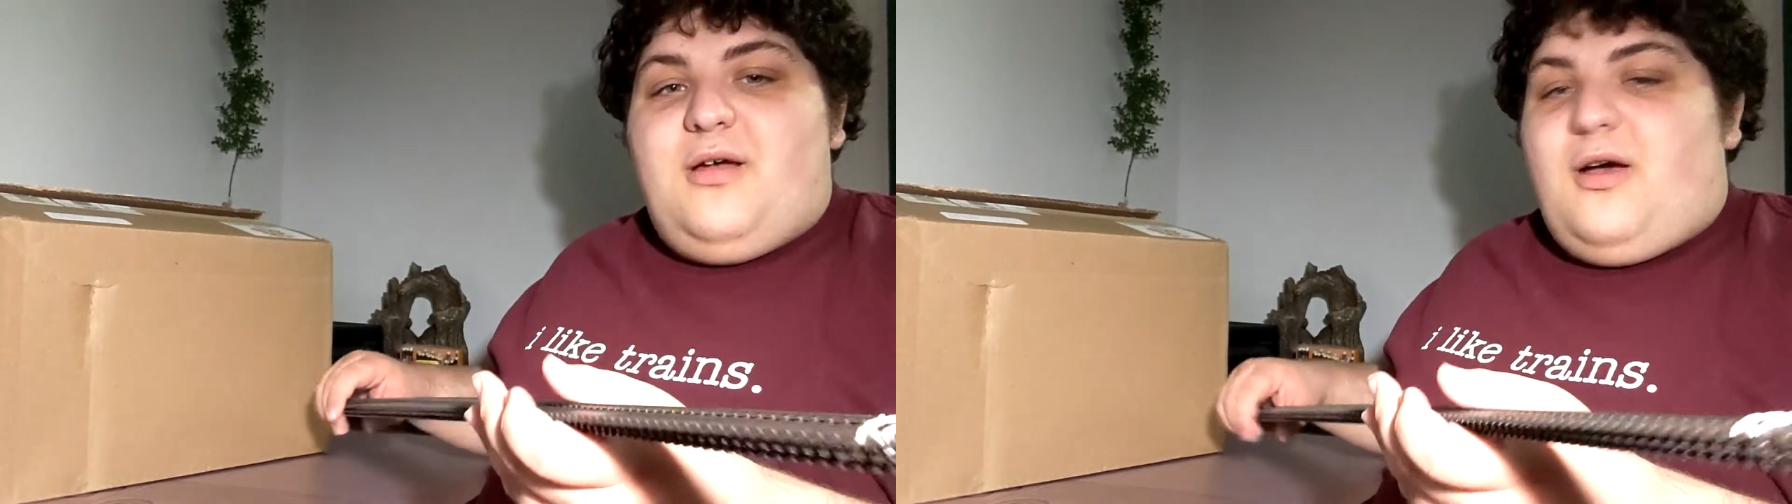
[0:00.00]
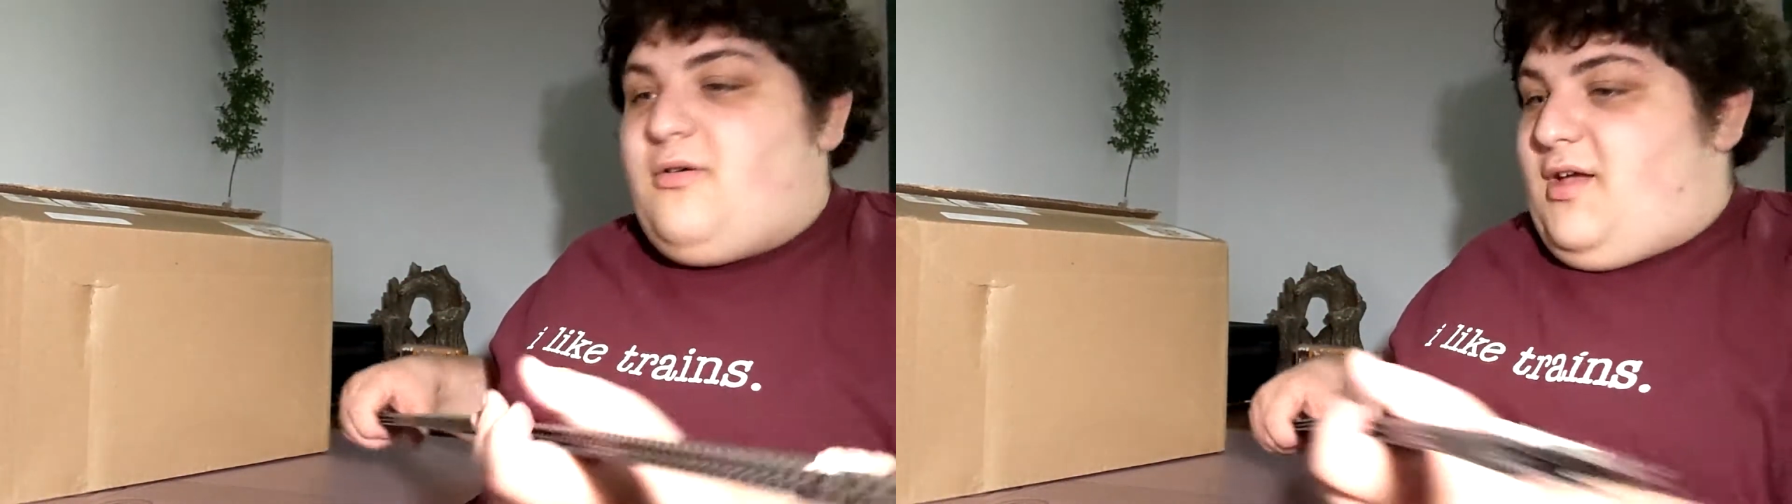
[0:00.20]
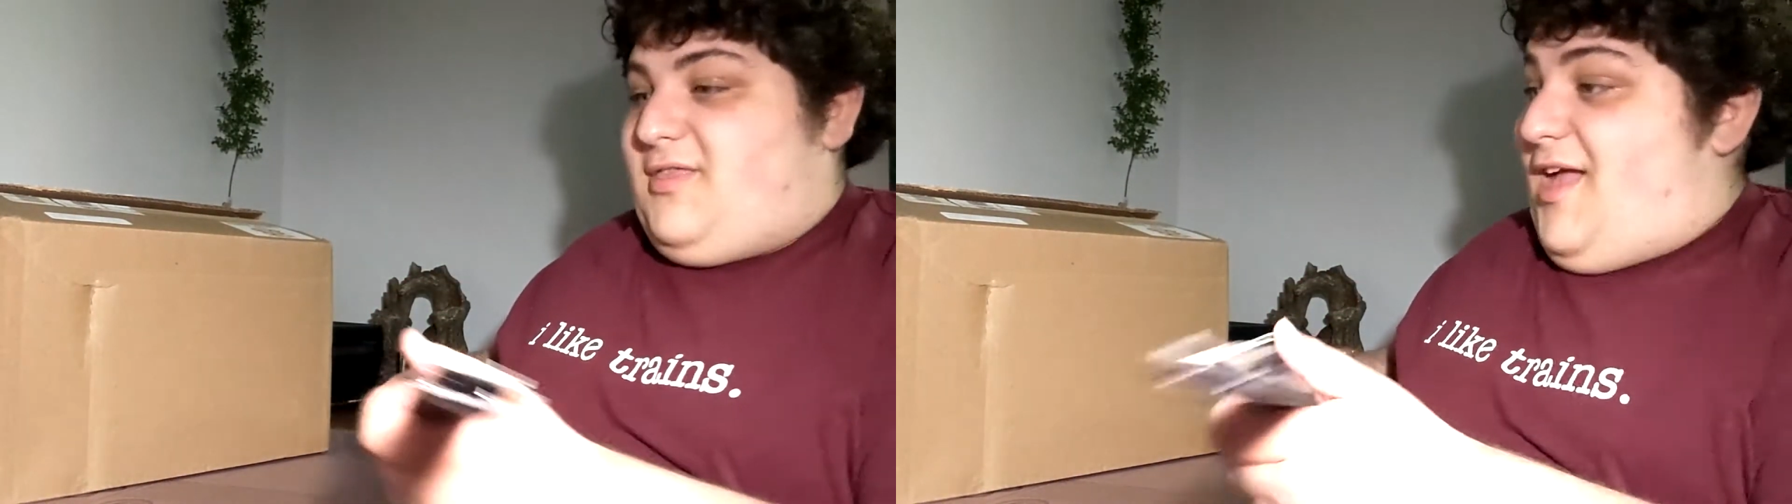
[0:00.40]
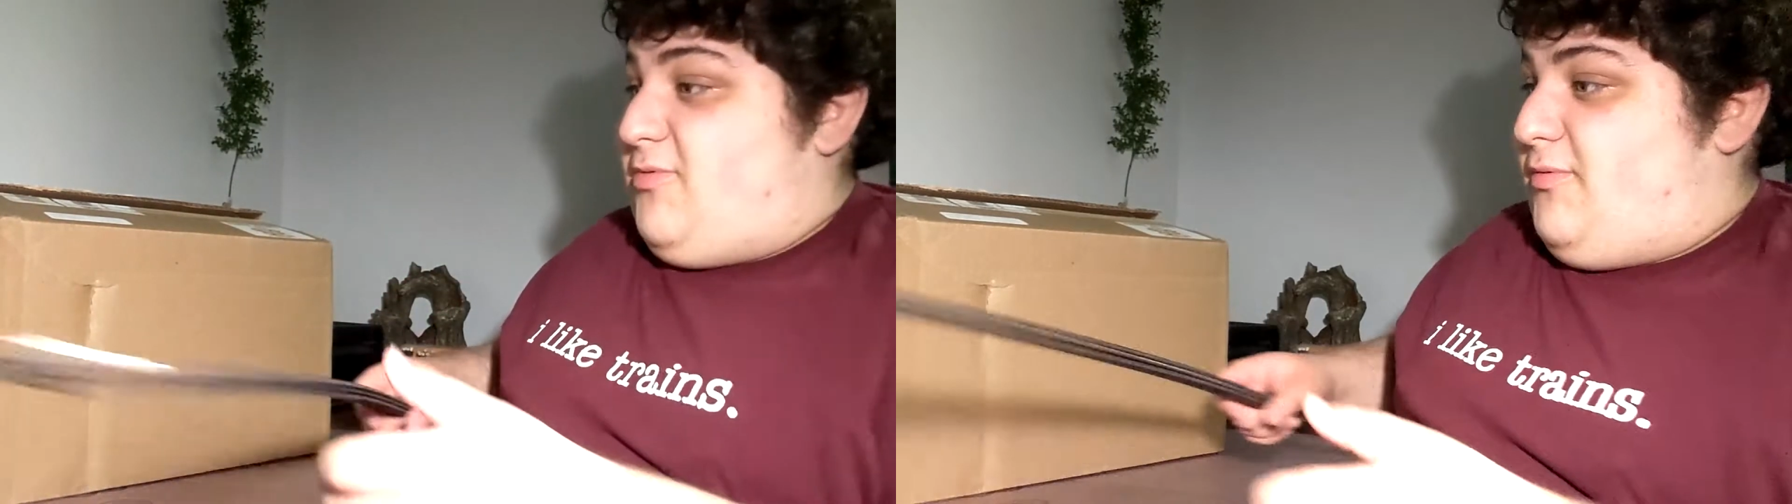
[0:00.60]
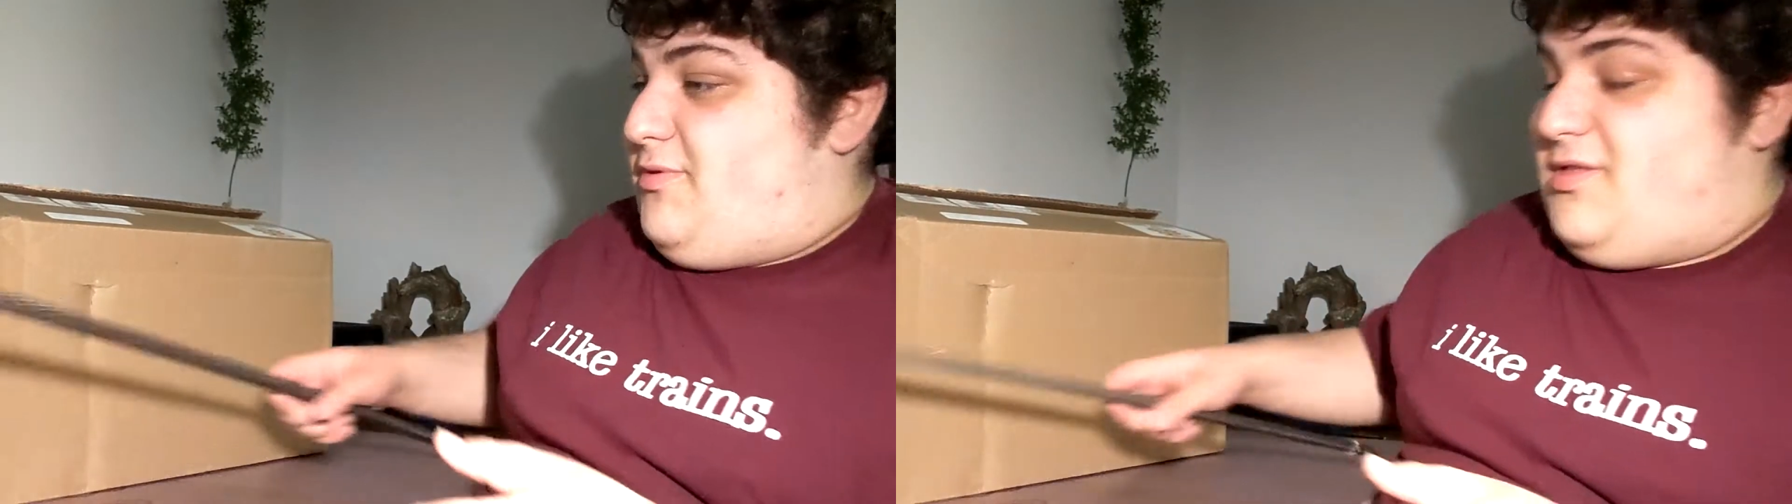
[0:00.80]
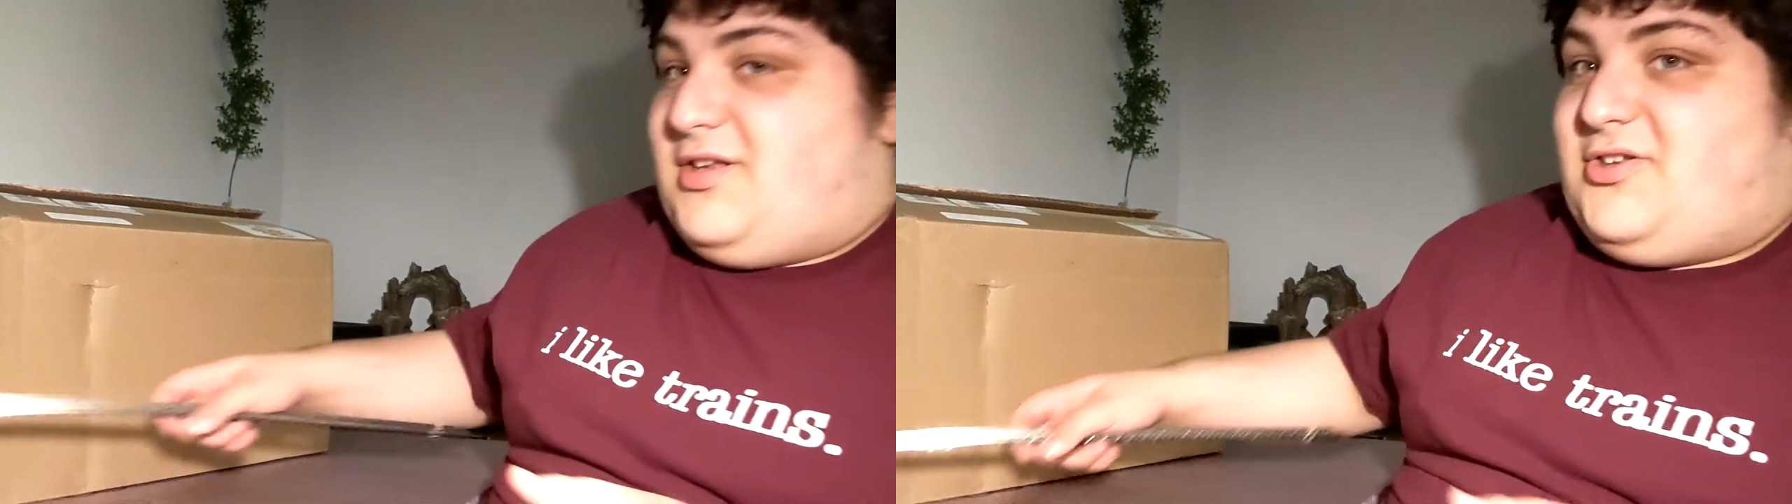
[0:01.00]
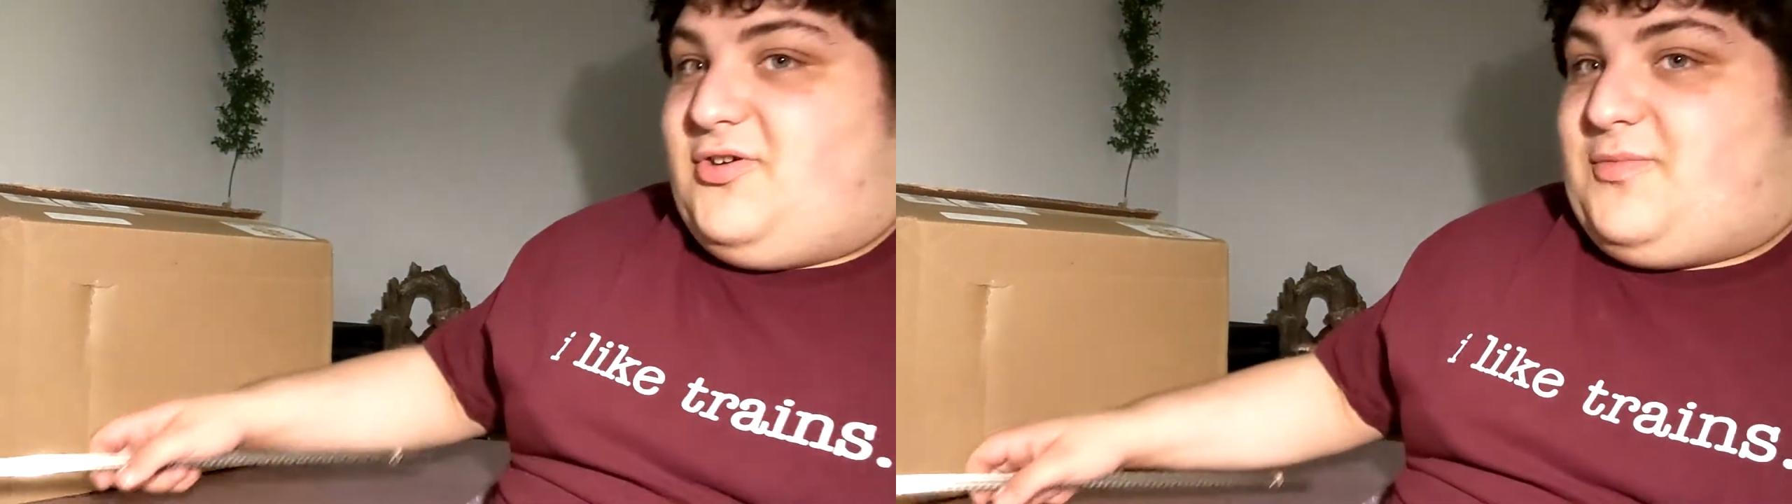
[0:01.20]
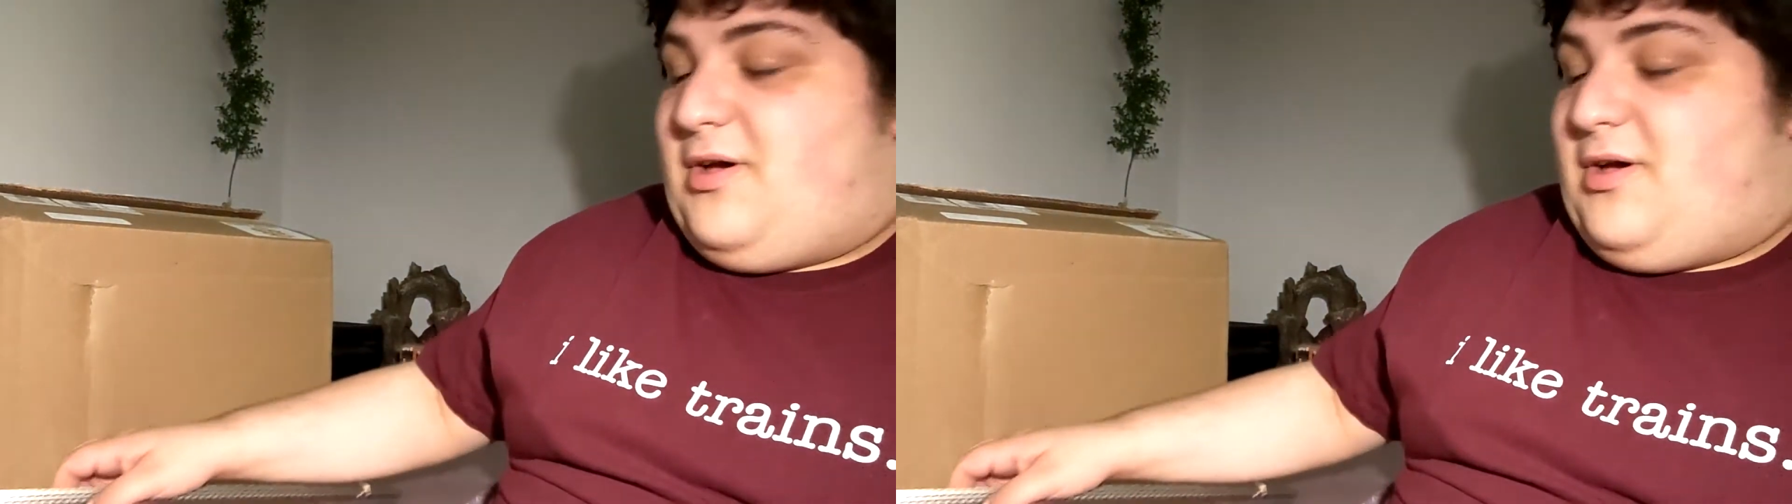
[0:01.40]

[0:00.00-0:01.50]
Okay, that's what was in the tube.